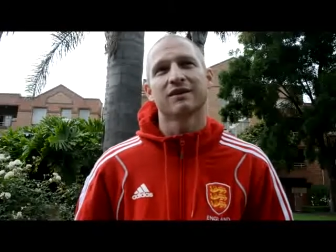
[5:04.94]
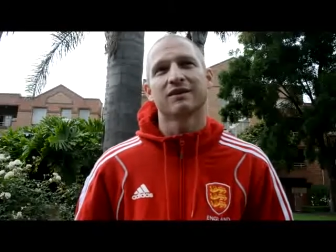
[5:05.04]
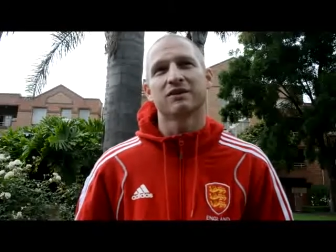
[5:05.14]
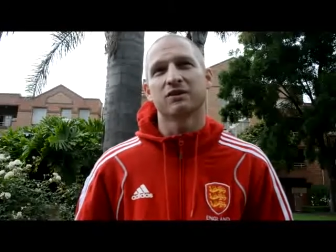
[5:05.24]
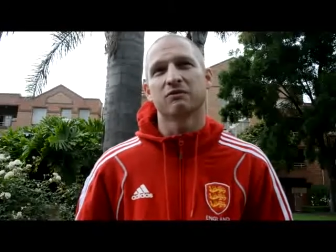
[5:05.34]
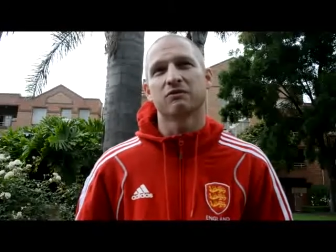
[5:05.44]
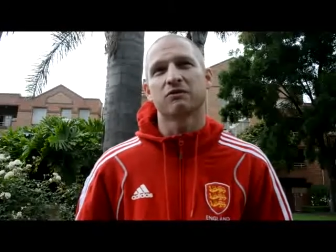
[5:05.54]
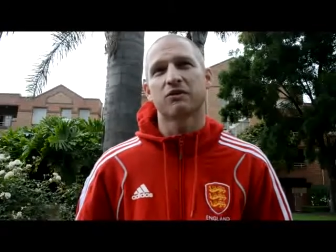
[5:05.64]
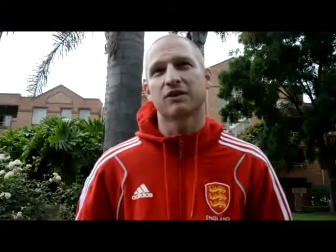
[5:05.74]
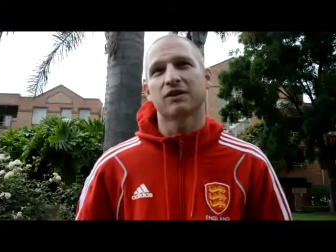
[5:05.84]
that didn't
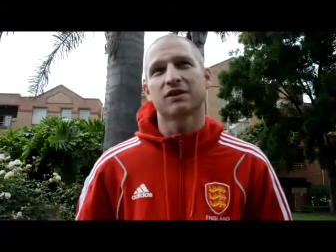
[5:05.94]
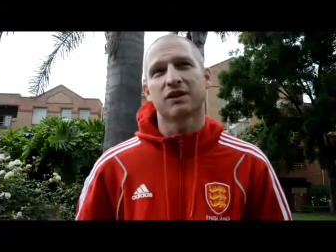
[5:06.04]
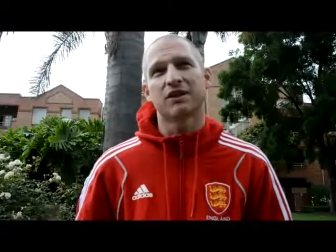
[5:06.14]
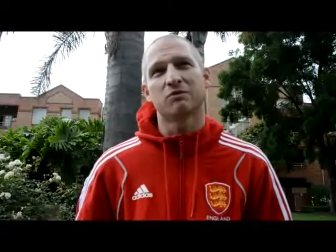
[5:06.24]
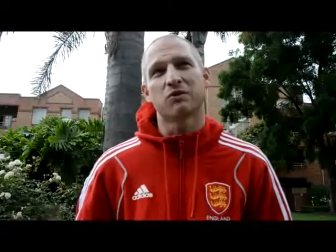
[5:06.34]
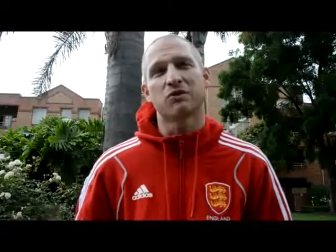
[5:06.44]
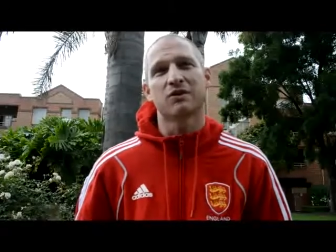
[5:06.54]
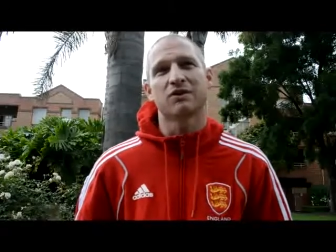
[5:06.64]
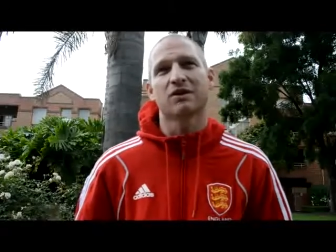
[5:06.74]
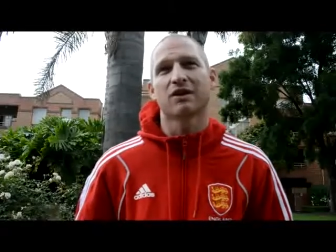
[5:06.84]
fully sit in
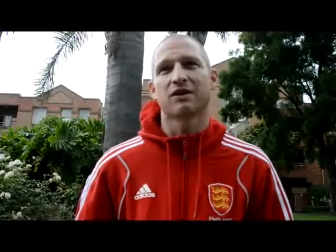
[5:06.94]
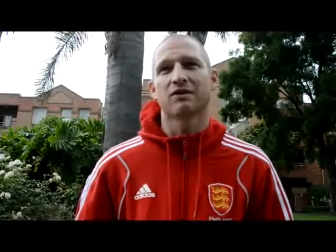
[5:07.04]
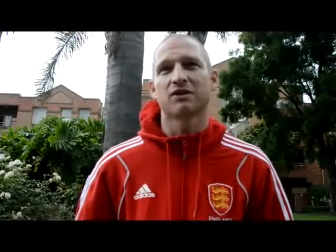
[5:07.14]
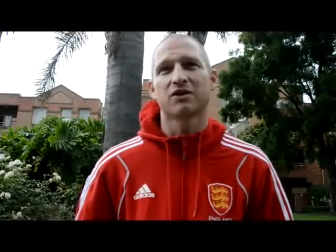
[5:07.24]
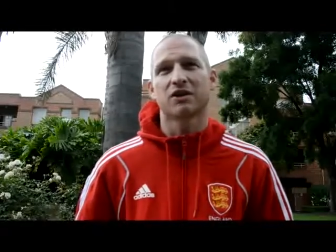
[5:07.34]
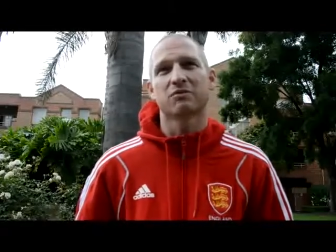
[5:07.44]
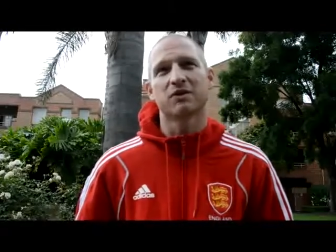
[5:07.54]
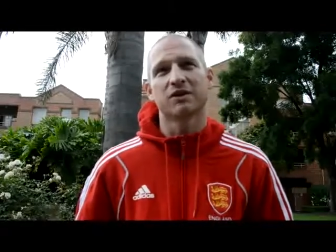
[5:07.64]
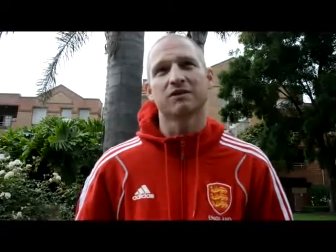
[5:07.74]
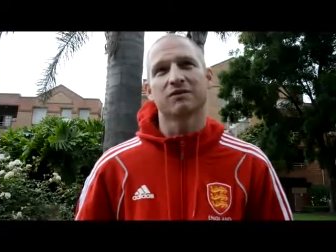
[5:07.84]
within the kind of the shared
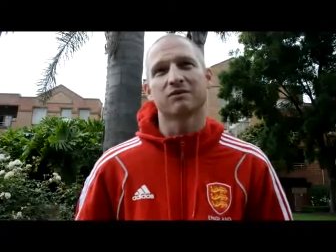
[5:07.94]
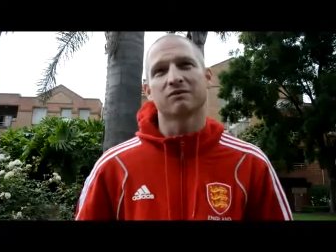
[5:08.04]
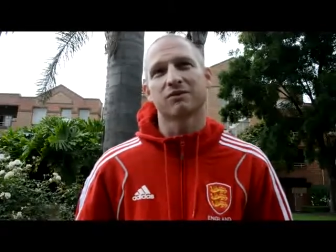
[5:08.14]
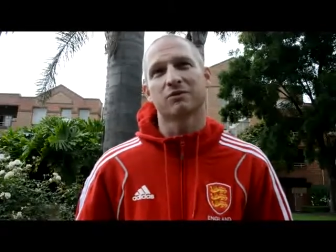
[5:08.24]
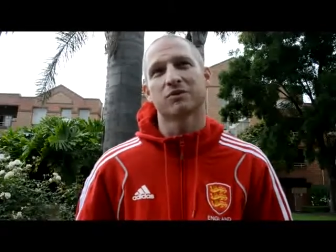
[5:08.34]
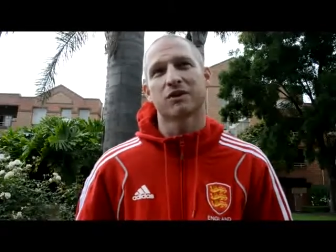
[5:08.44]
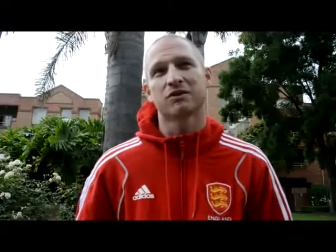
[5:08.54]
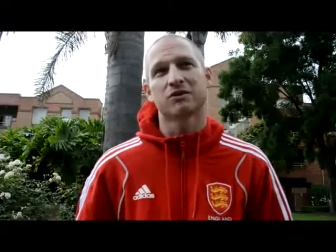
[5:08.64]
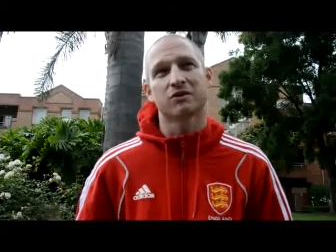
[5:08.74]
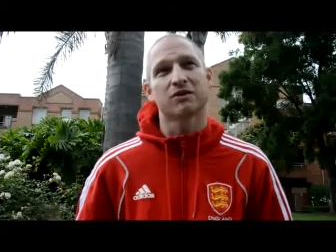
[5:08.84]
beliefs and hmm.
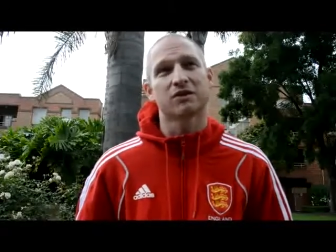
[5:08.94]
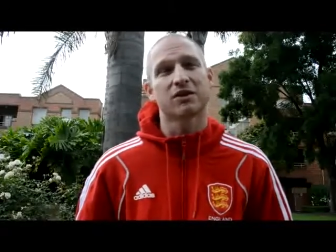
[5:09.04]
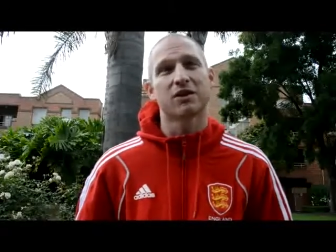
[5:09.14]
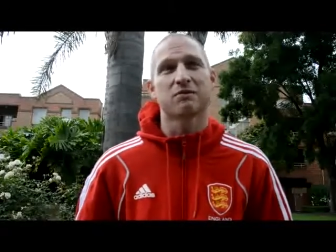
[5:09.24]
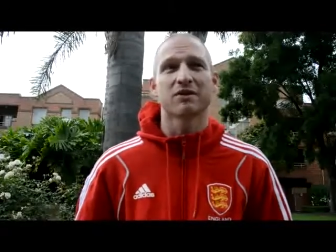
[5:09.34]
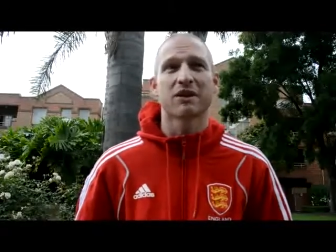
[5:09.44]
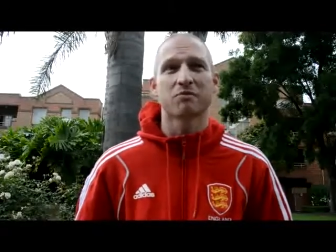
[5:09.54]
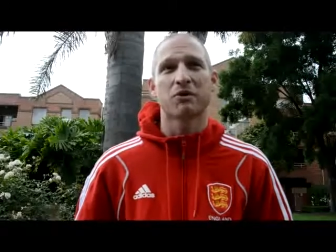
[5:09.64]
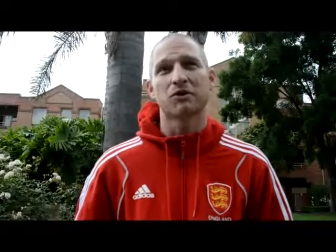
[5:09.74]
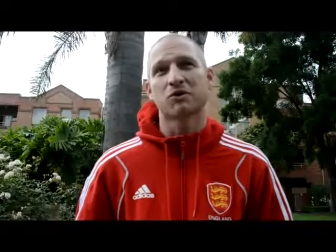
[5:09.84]
objectives mm. of the team and their
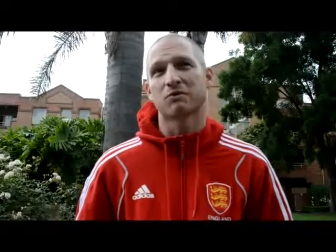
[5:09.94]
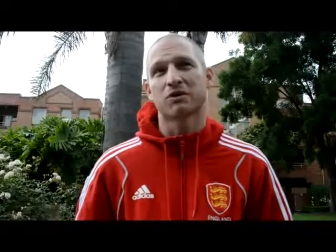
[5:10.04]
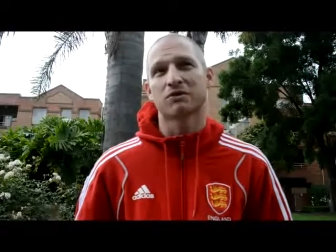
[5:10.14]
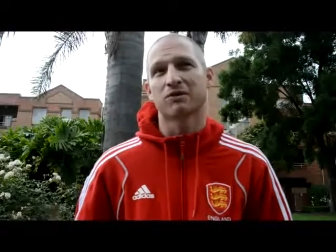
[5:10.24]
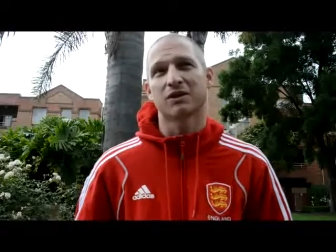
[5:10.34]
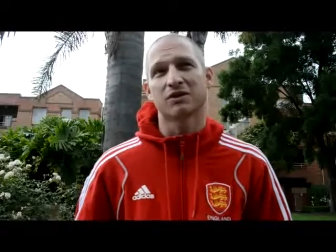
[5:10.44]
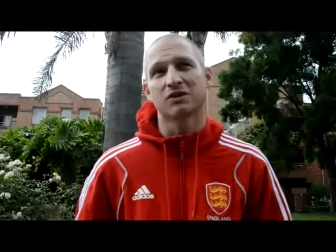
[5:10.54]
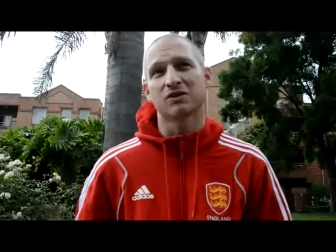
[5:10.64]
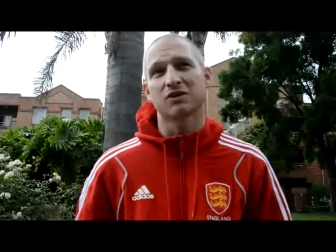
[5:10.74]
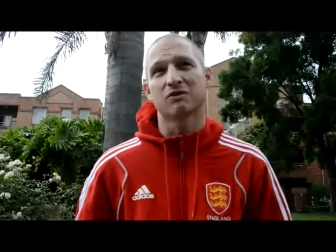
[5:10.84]
personal
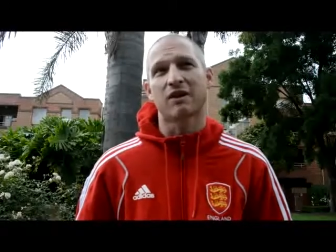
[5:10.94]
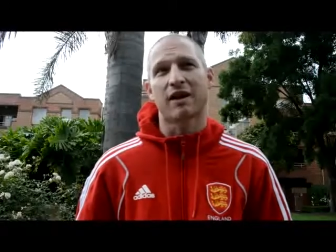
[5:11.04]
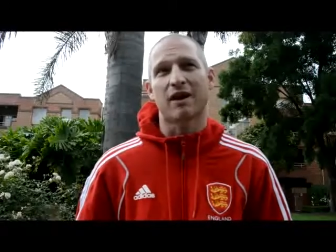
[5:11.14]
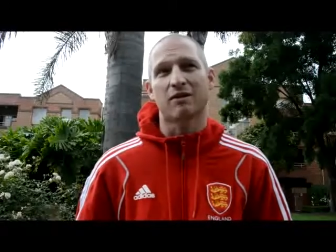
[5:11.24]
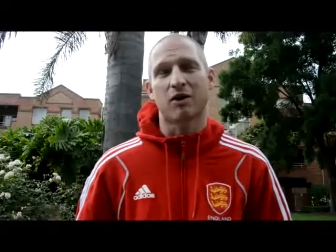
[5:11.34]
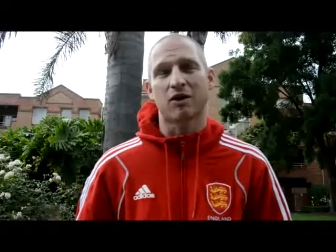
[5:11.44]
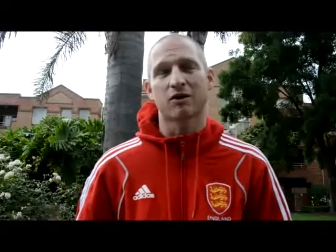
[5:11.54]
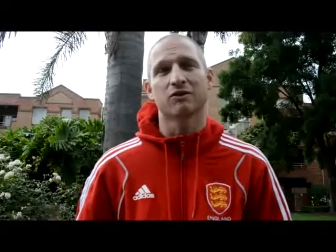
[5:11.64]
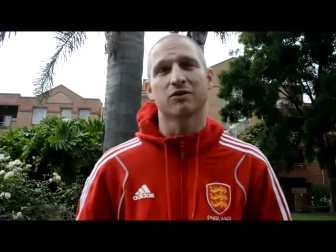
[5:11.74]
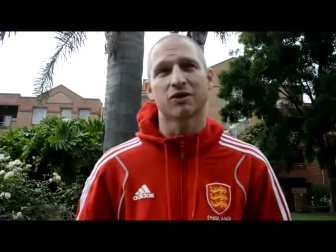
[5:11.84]
motivations didn't, uh,
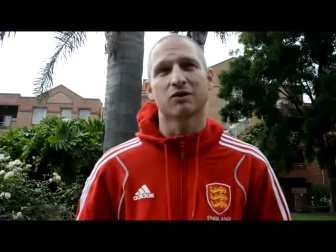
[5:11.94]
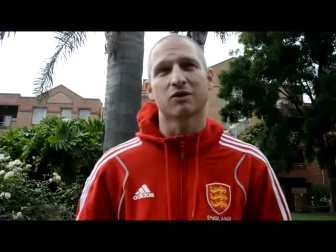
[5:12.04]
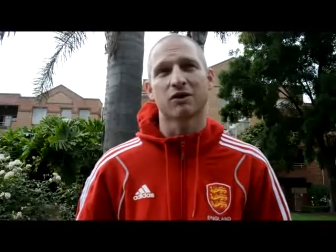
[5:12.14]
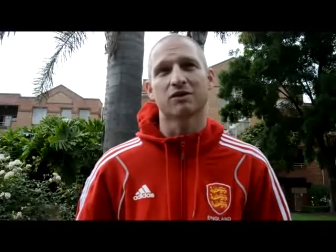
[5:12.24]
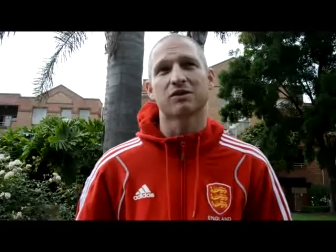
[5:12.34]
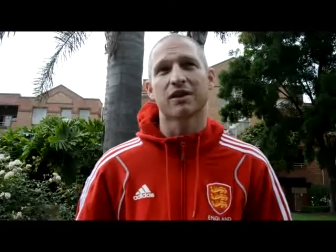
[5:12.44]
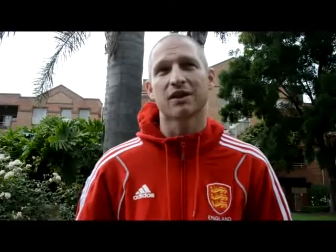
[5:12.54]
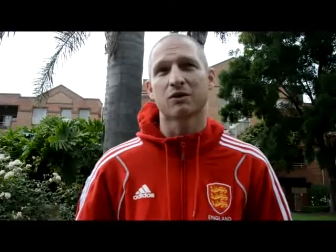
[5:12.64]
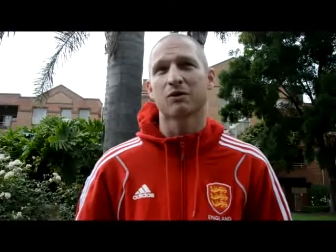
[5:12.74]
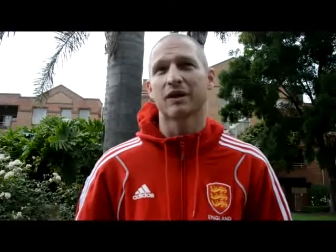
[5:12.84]
you know, mm.
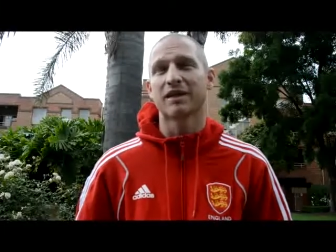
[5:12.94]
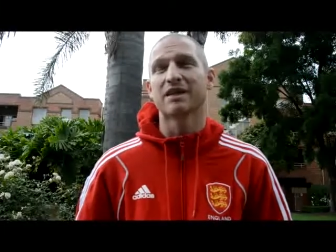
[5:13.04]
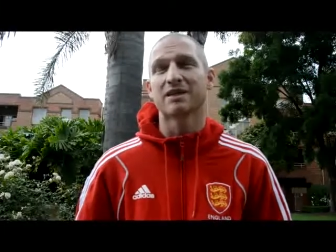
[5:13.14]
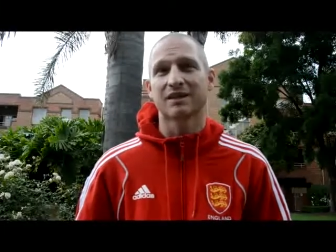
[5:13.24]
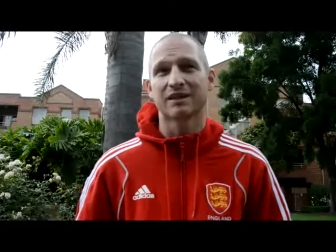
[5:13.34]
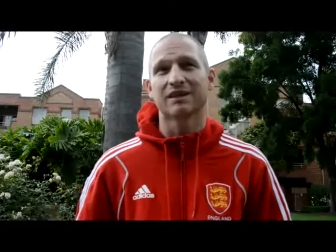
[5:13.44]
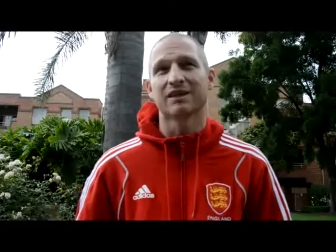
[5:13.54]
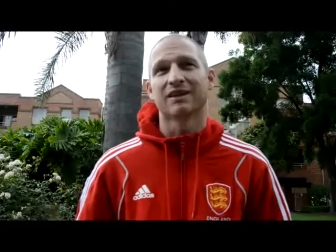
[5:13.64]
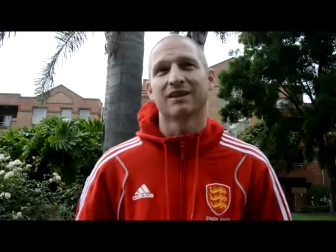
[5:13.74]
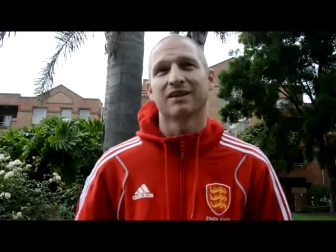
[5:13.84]
equal, easily
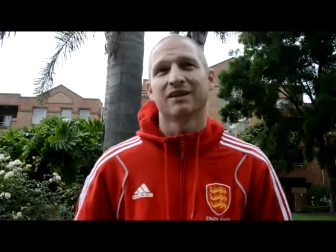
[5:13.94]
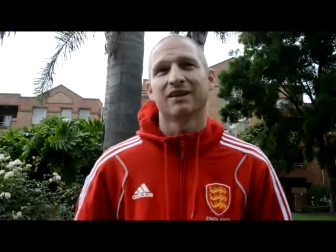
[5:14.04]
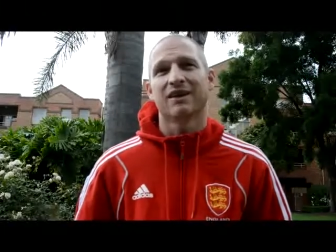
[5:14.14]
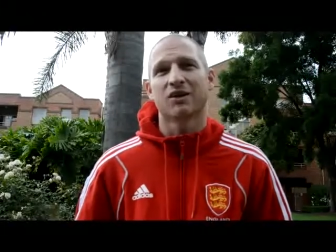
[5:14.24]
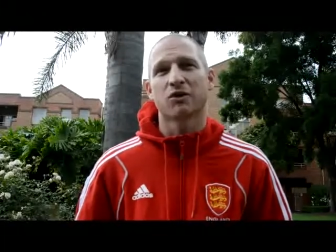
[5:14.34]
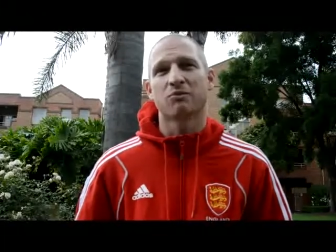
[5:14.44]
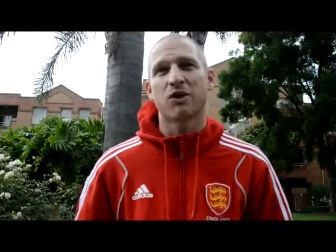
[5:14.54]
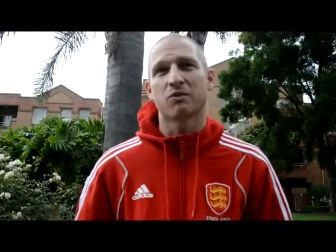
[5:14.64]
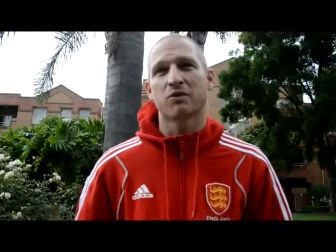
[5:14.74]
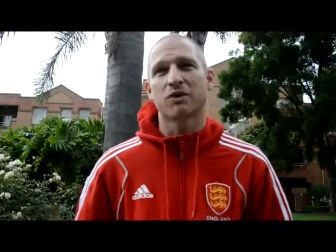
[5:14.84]
uh, yeah.
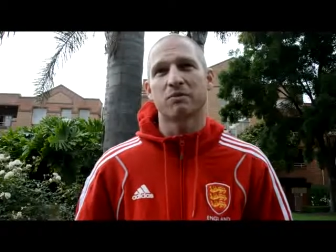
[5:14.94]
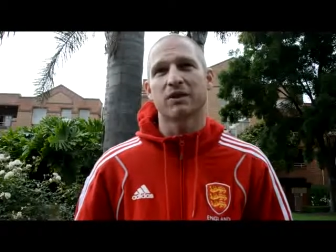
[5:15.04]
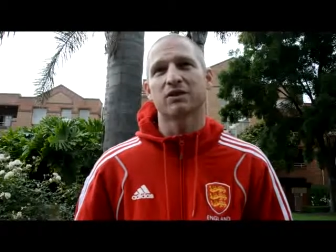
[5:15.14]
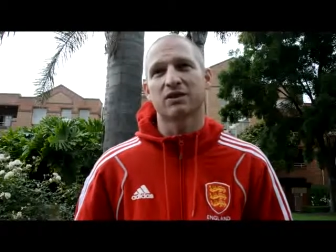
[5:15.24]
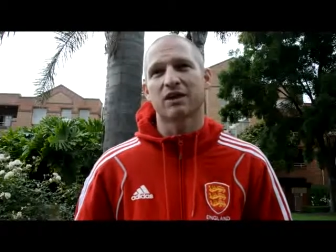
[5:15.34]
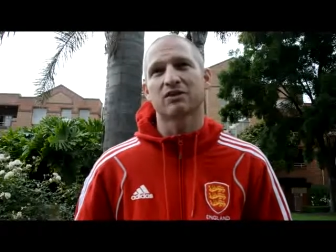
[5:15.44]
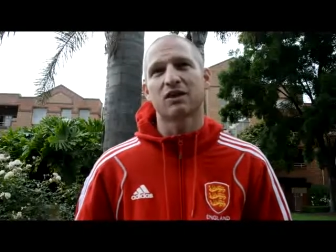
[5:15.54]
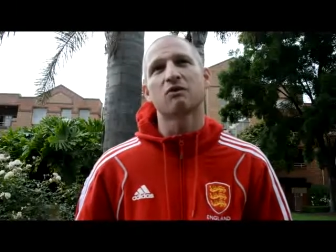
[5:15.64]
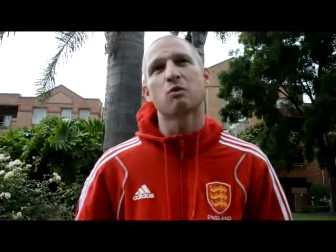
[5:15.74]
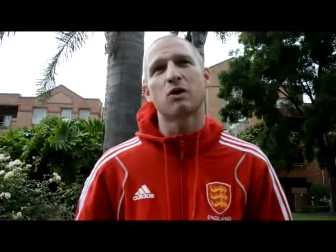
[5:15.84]
combine with it. But it's there's
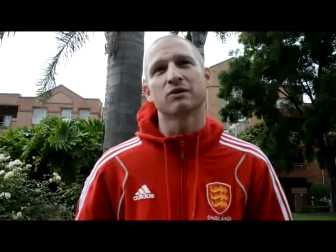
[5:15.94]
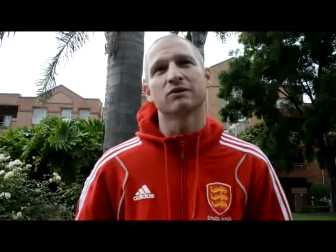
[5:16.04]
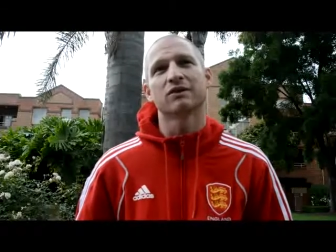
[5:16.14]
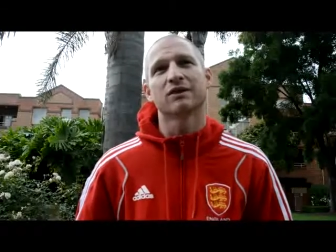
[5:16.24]
no one